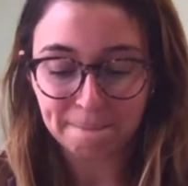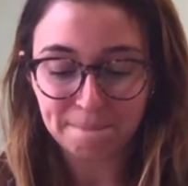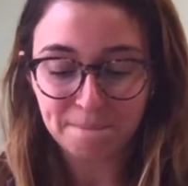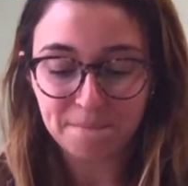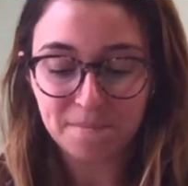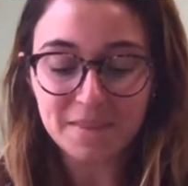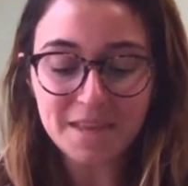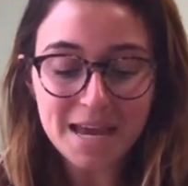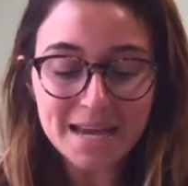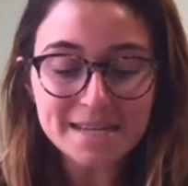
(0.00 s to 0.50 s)

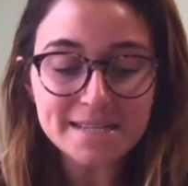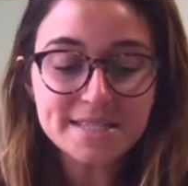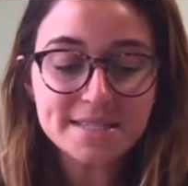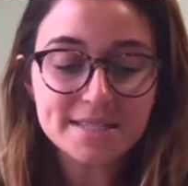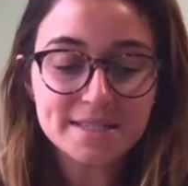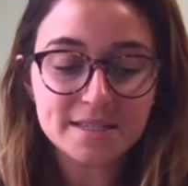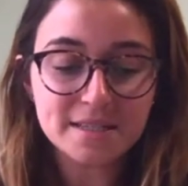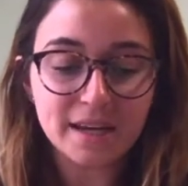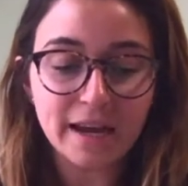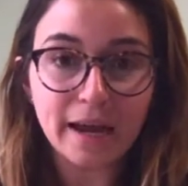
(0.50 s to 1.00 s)

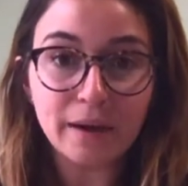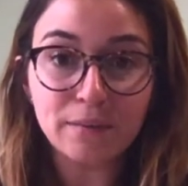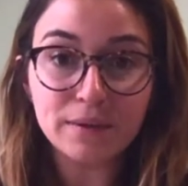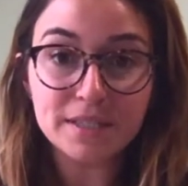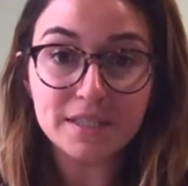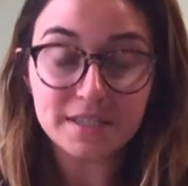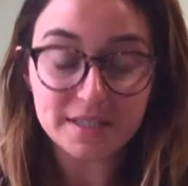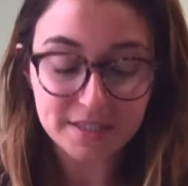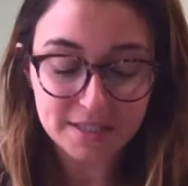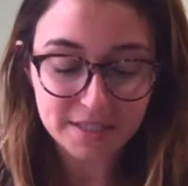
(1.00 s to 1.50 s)
Next, I
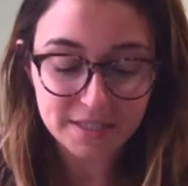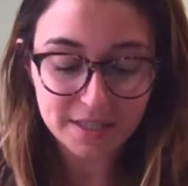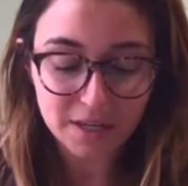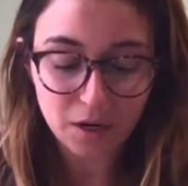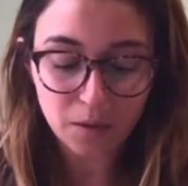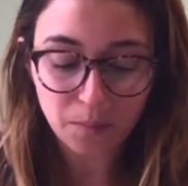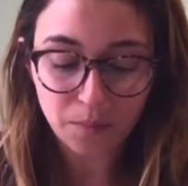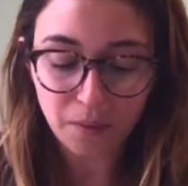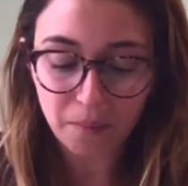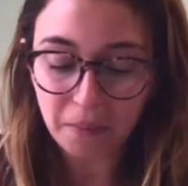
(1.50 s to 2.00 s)
would
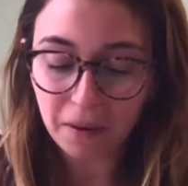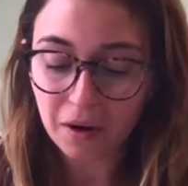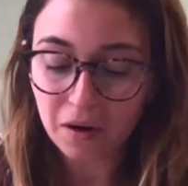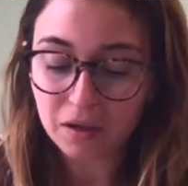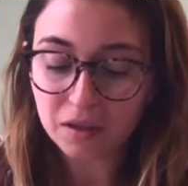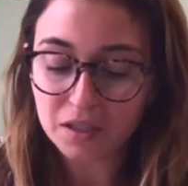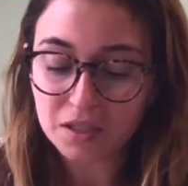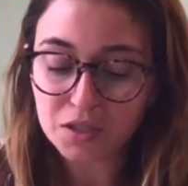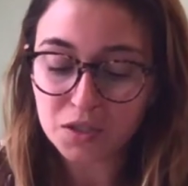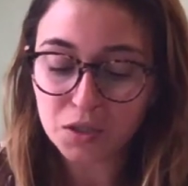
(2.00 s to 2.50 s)
consider
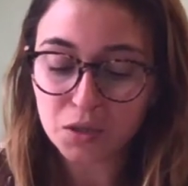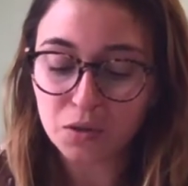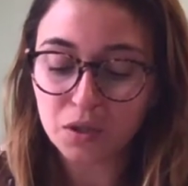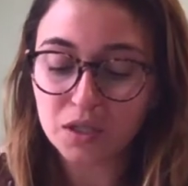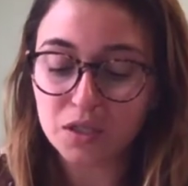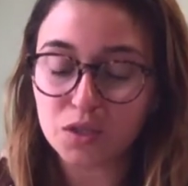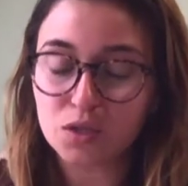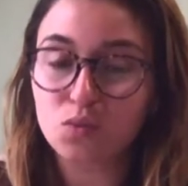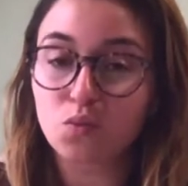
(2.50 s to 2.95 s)
preparing the students'